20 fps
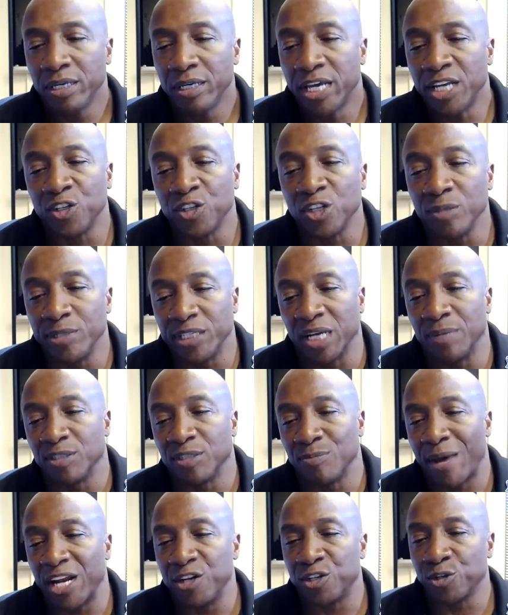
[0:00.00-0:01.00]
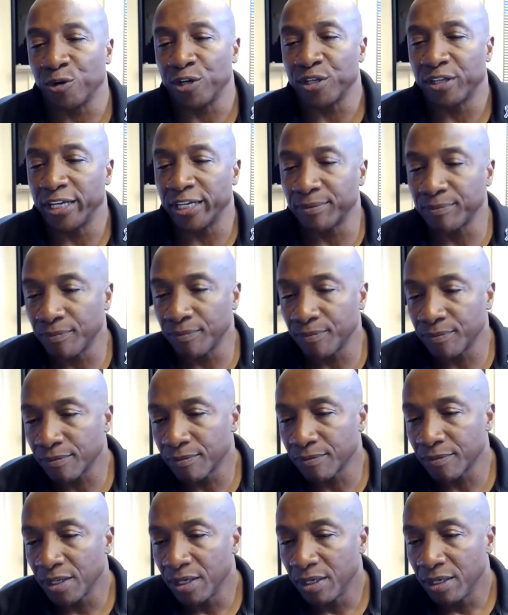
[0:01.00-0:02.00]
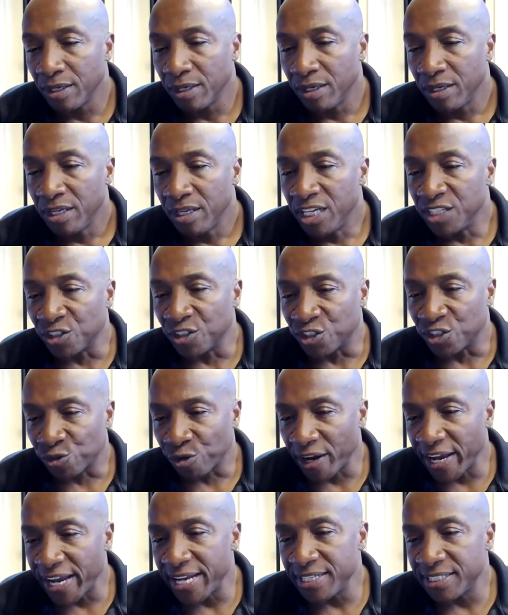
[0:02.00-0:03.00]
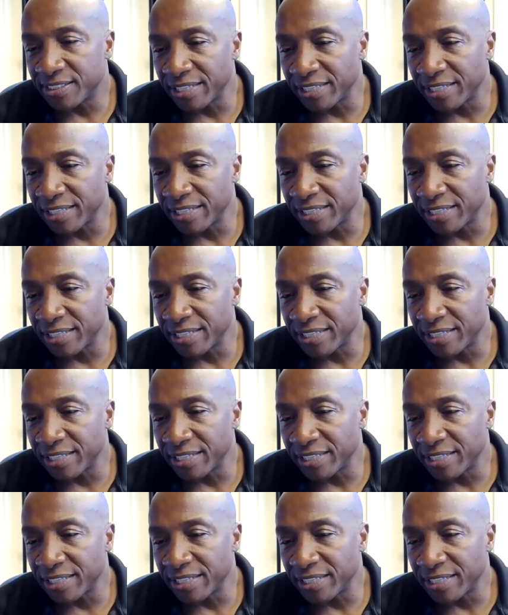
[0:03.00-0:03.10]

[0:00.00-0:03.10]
until it becomes a mandatory thing. Is this train